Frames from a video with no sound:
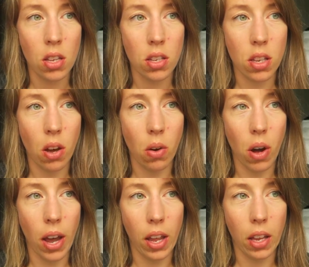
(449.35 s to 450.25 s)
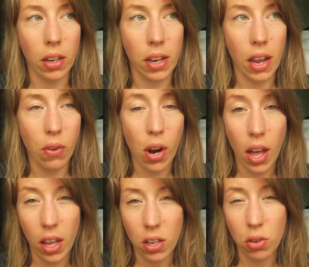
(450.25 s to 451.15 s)
So I never
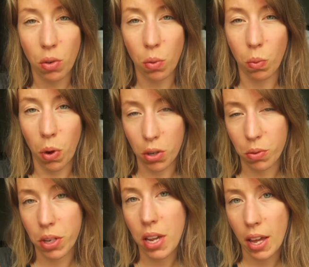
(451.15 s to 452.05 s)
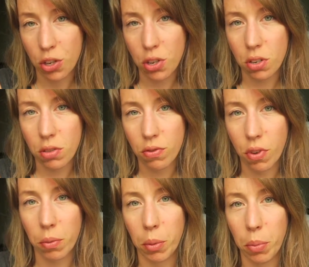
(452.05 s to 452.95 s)
had water retention
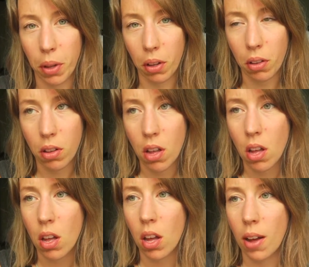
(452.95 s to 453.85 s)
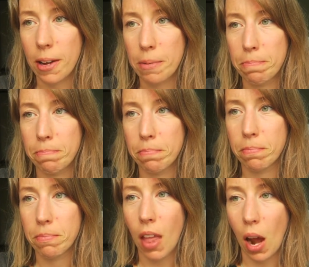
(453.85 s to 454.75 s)
from the pill.
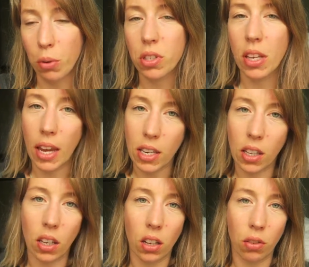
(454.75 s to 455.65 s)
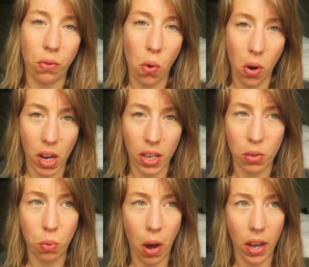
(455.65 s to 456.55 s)
I was gaining a lot of
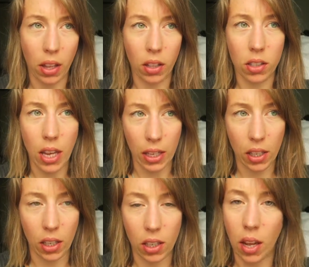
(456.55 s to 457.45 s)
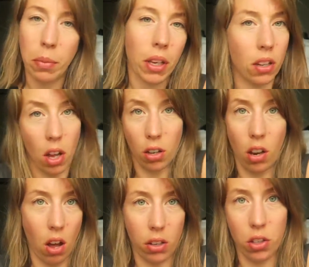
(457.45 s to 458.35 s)
weight while taking it. I mean, not a
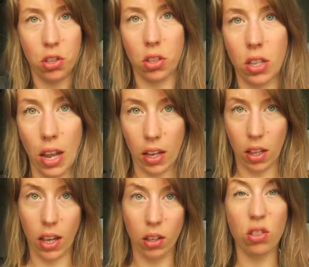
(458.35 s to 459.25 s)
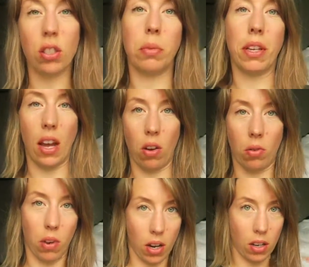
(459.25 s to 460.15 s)
lot. It's just like you see me now,
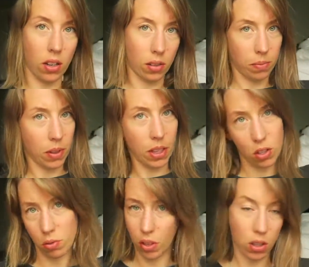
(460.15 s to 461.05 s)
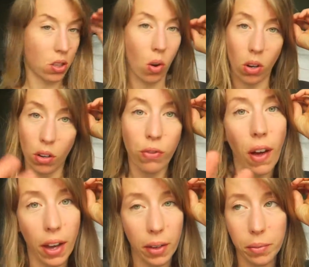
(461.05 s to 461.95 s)
right? It's totally
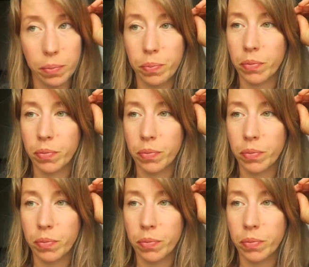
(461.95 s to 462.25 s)
fine.